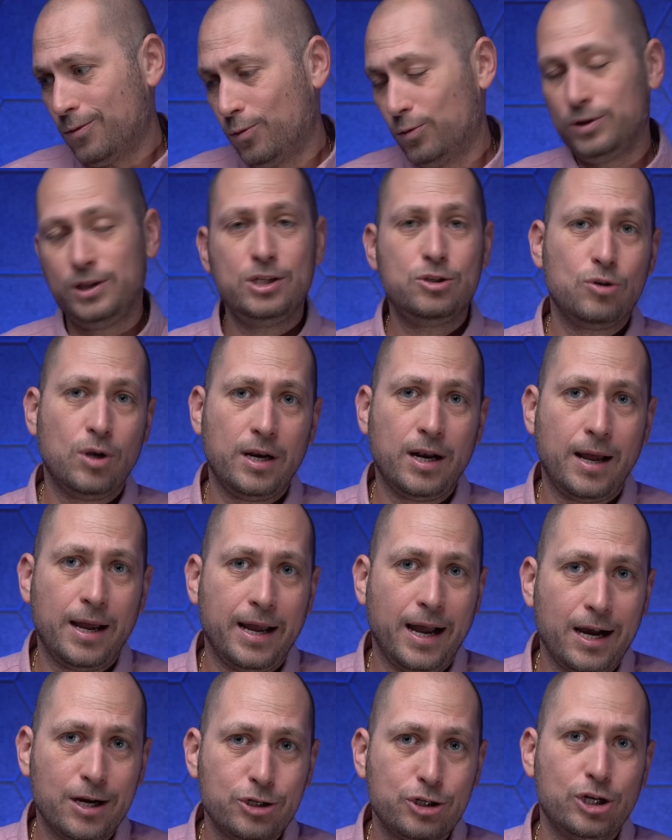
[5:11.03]
with this one,
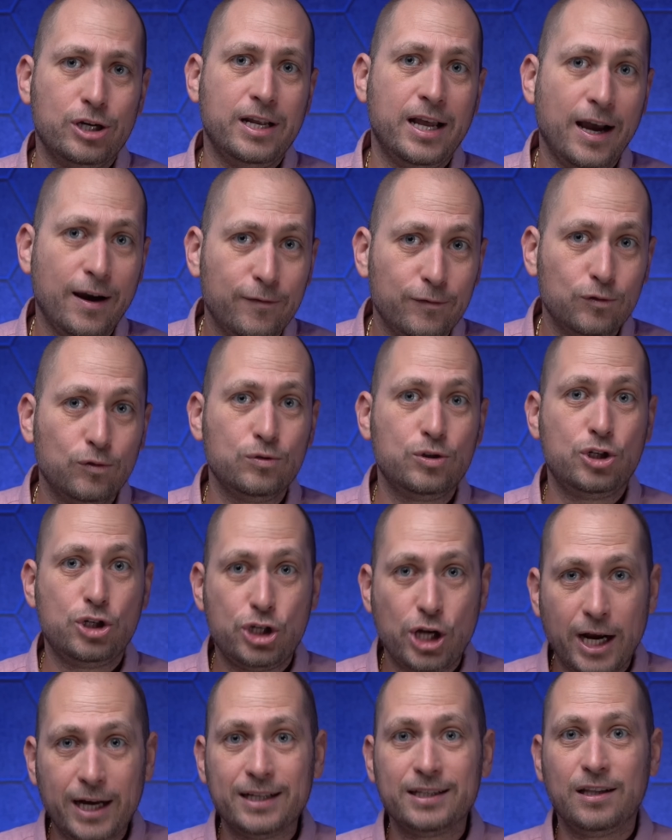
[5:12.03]
I actually have to
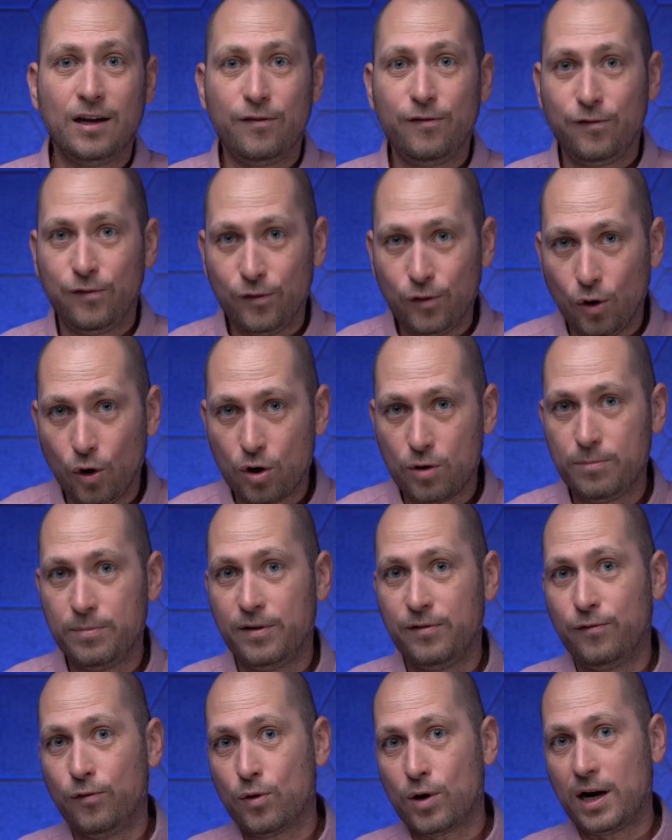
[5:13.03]
check the floor
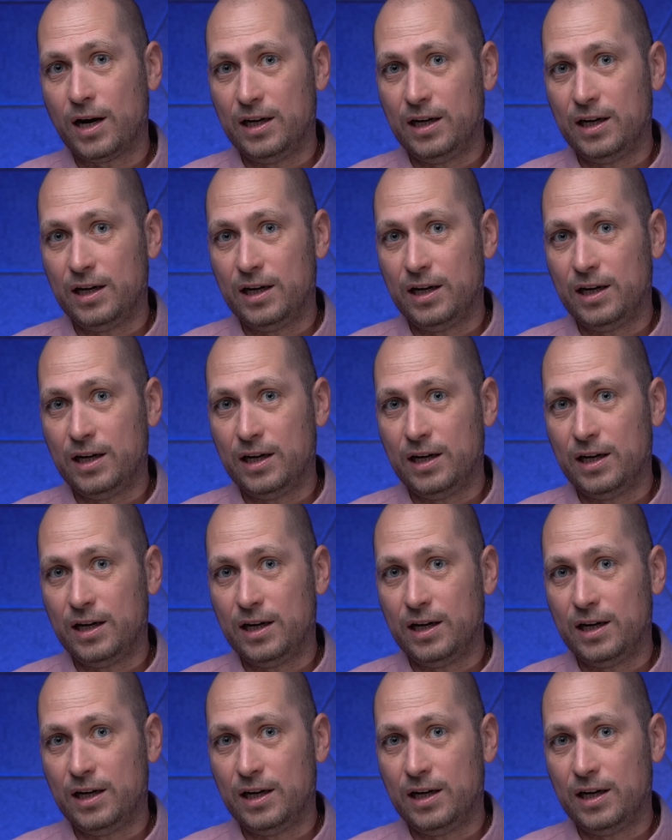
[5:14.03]
before I